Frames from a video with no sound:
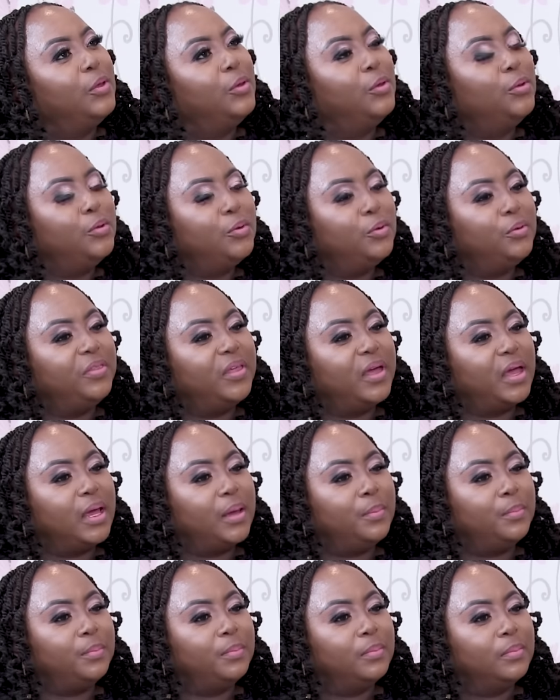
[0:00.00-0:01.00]
you know,
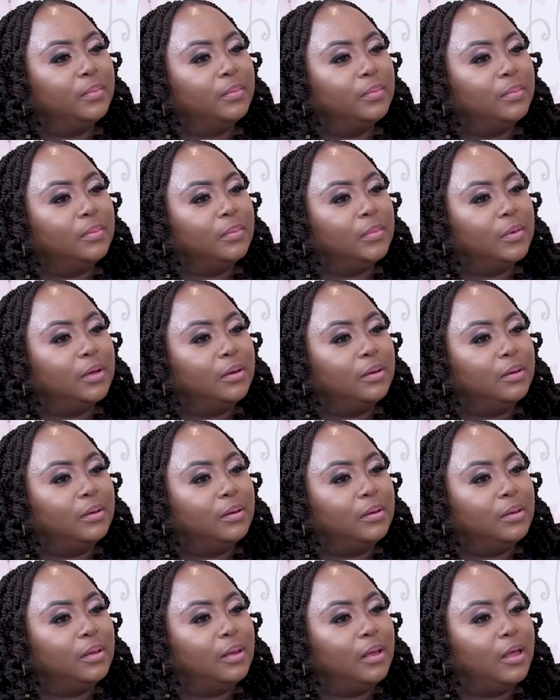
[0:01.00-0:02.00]
the
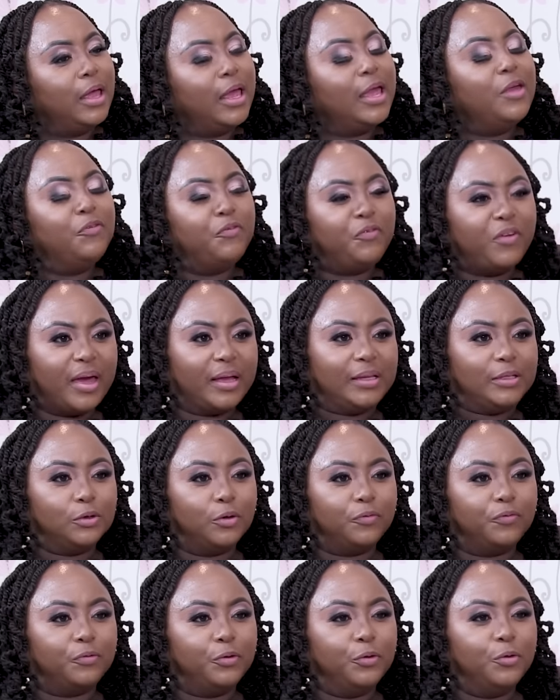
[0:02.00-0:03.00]
effect
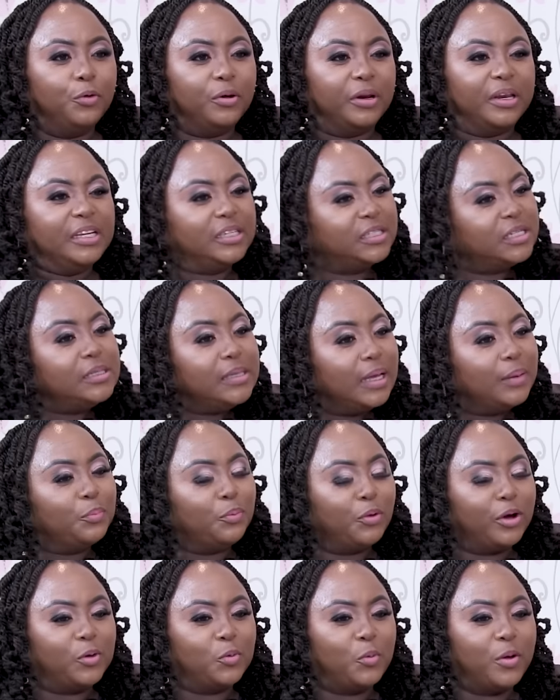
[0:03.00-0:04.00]
of, you know, reaching
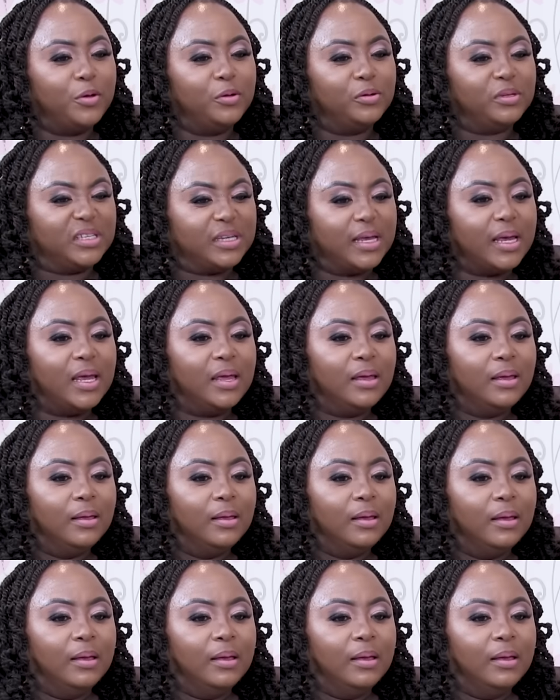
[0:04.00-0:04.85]
that point where you say,